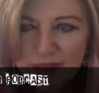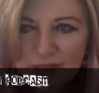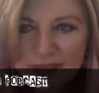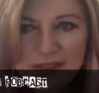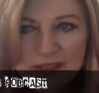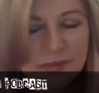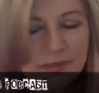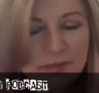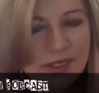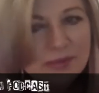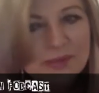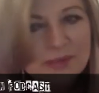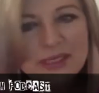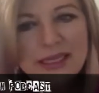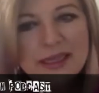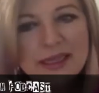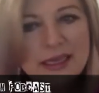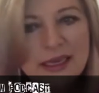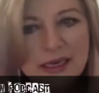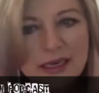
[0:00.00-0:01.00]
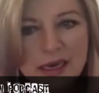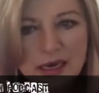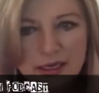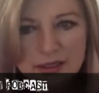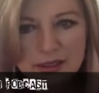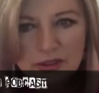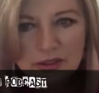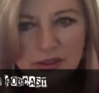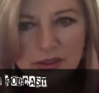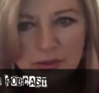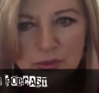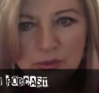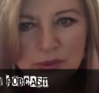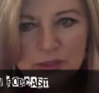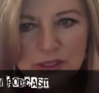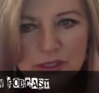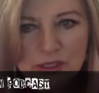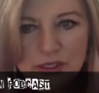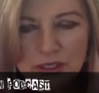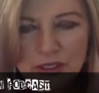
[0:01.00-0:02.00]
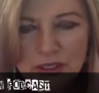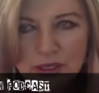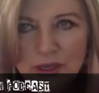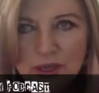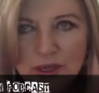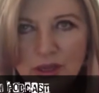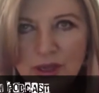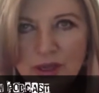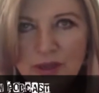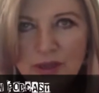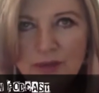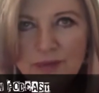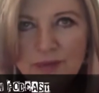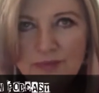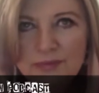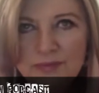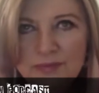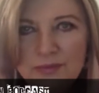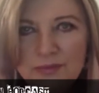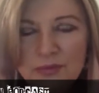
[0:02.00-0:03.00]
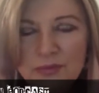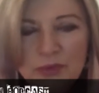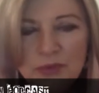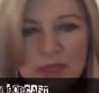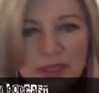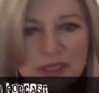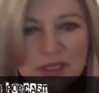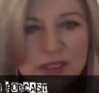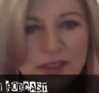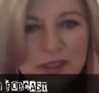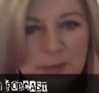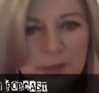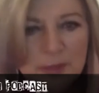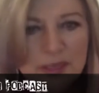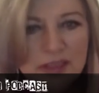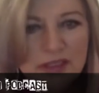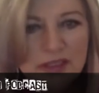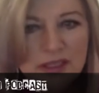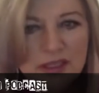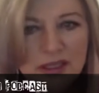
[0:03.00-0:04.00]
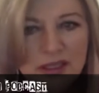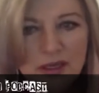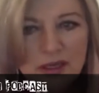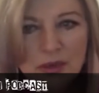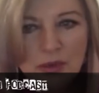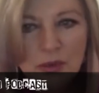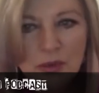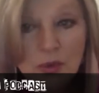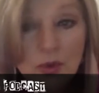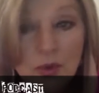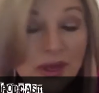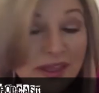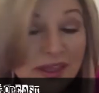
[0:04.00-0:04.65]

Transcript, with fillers: sometimes I think God just wants to really speak to the one